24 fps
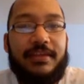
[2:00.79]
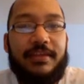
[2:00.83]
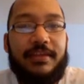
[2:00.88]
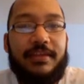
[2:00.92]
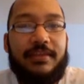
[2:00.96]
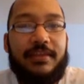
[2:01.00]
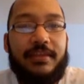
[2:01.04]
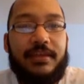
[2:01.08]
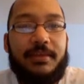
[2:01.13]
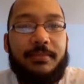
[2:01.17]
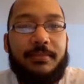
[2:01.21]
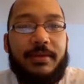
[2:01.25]

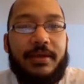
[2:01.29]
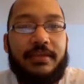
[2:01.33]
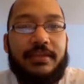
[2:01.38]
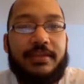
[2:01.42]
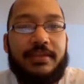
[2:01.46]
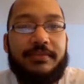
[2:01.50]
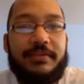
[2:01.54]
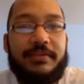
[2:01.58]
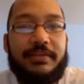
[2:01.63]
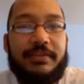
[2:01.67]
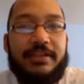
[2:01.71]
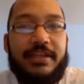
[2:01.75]
think about this
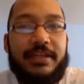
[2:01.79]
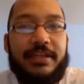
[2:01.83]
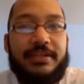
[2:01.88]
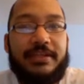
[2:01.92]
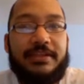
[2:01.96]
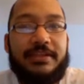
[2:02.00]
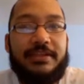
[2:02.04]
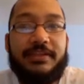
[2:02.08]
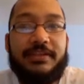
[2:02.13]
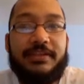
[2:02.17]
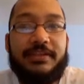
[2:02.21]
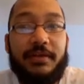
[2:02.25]
for a second.
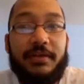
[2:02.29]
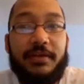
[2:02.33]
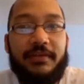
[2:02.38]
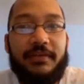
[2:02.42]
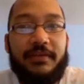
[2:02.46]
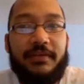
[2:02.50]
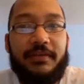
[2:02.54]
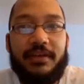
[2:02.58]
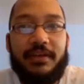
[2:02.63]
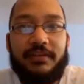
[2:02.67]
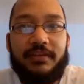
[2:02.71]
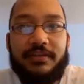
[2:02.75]
So if
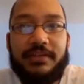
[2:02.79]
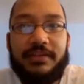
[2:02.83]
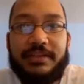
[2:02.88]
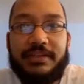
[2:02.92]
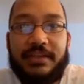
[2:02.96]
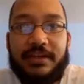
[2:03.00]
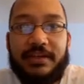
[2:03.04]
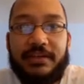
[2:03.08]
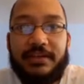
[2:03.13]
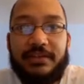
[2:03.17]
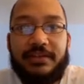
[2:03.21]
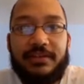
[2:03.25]
I look
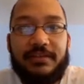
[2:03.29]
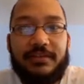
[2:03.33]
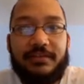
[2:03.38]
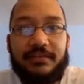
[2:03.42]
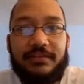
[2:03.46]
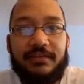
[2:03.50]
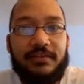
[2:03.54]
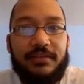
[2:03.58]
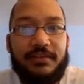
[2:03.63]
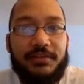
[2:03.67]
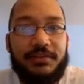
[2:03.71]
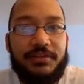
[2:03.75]
inside,
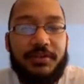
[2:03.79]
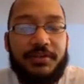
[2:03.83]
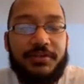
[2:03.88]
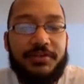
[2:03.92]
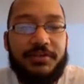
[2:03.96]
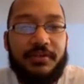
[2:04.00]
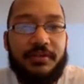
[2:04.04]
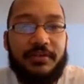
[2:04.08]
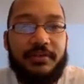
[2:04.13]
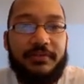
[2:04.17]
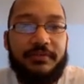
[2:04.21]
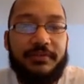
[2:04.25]
the charges
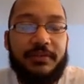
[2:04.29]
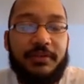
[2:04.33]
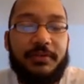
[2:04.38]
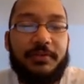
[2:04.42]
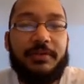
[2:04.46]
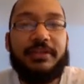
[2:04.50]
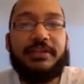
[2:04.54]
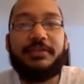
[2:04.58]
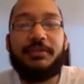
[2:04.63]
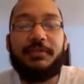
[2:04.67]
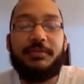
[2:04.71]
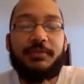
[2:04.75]
aren't
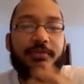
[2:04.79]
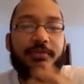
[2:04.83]
flowing. So